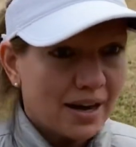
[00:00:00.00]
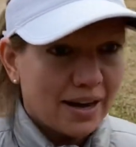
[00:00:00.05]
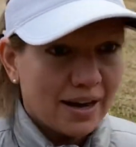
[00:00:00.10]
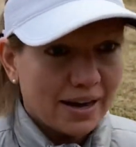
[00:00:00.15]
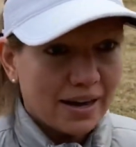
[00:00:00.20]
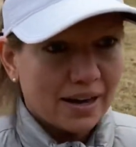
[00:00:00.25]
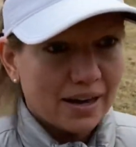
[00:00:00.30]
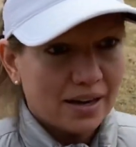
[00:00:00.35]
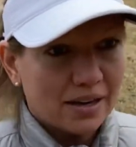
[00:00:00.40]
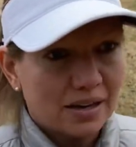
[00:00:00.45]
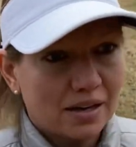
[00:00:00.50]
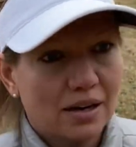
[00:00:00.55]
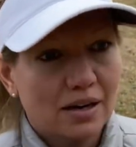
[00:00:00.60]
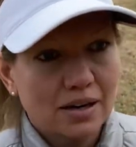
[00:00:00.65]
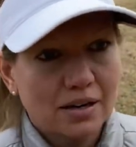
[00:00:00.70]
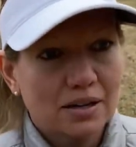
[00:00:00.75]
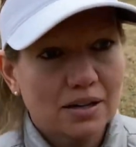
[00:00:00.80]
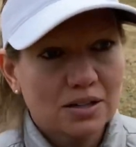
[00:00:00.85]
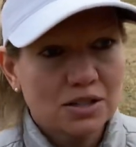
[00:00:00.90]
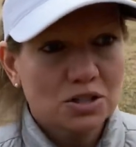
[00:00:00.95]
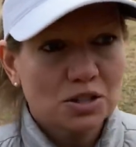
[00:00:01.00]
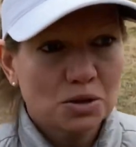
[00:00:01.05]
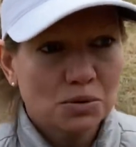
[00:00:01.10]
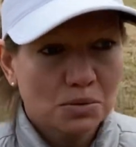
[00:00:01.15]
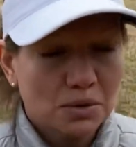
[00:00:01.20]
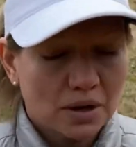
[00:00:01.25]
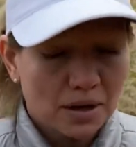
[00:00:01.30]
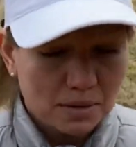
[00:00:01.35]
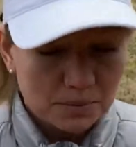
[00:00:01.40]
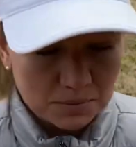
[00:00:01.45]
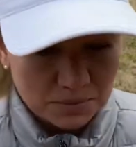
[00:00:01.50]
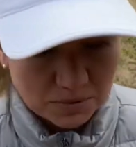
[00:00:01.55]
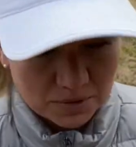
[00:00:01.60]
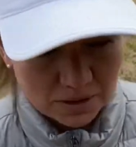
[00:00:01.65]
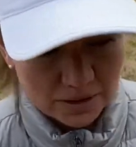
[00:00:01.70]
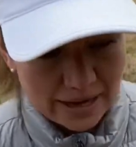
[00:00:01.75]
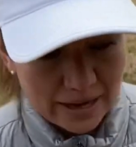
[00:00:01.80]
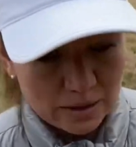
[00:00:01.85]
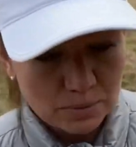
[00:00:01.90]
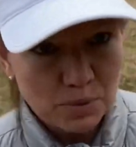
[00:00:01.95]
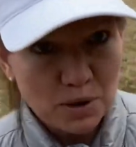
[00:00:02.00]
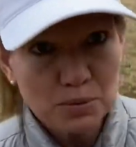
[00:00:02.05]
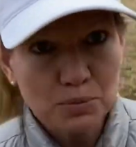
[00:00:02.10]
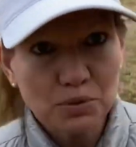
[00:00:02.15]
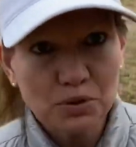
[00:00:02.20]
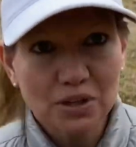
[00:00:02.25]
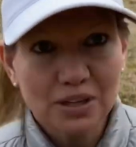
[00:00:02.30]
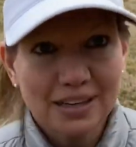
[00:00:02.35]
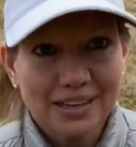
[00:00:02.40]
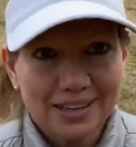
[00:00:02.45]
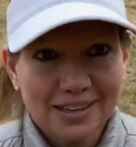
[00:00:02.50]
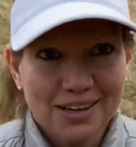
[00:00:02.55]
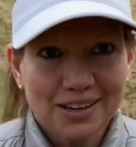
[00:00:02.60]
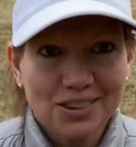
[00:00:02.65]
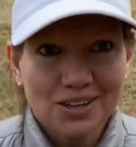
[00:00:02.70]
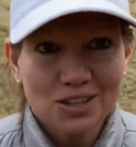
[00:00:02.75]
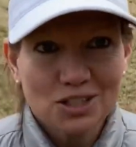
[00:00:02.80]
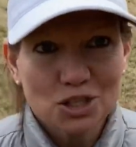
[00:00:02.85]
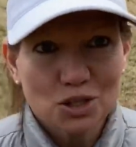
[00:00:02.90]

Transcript: and uh, so I'm glad that people are getting out there to